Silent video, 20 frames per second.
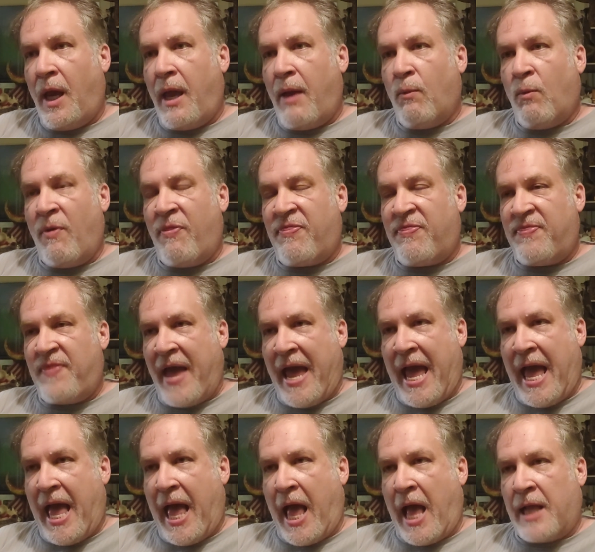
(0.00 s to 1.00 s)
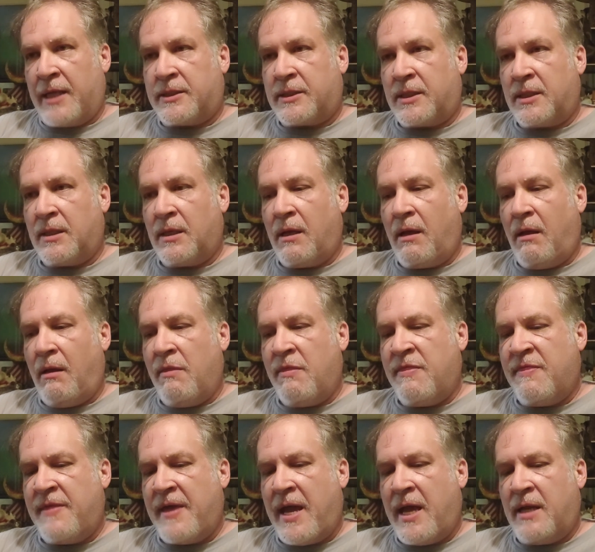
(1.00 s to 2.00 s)
With that,
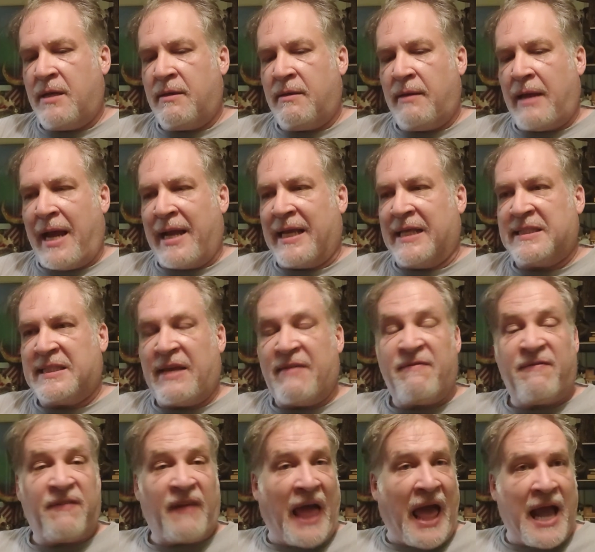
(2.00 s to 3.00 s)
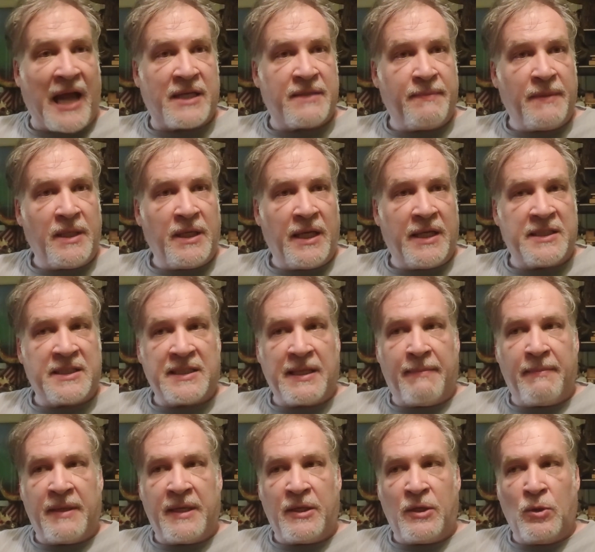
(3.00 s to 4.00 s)
then I guess they flagged me as
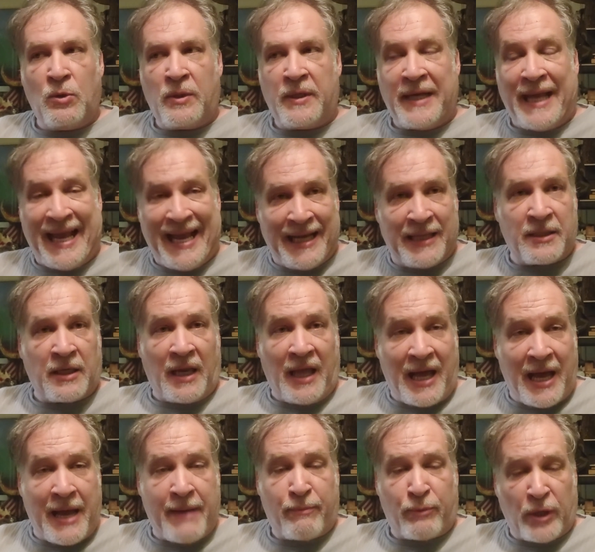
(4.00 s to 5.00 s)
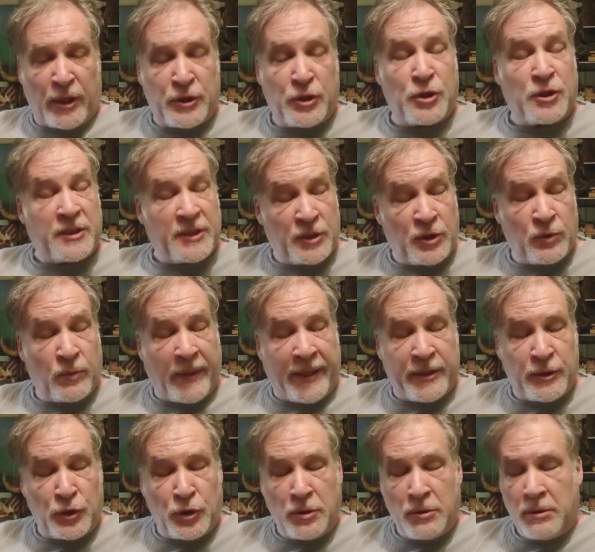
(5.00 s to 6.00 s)
somebody who could handle a high pressure
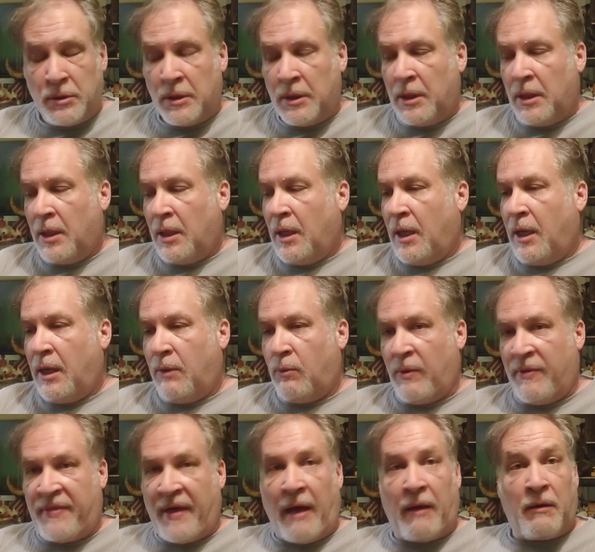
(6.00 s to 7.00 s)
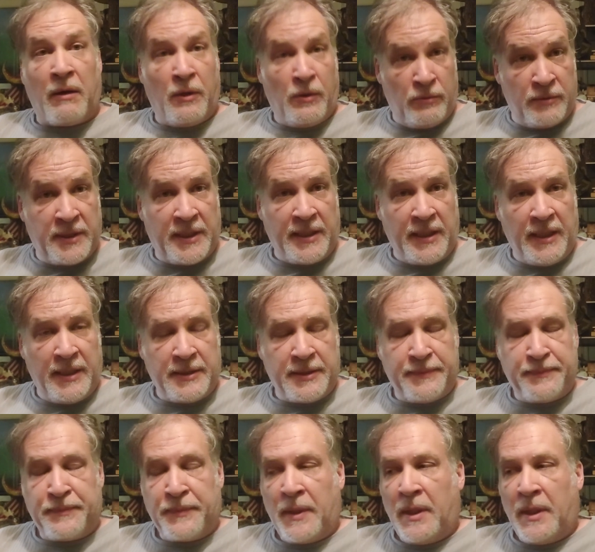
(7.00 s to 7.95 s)
situation without losing it.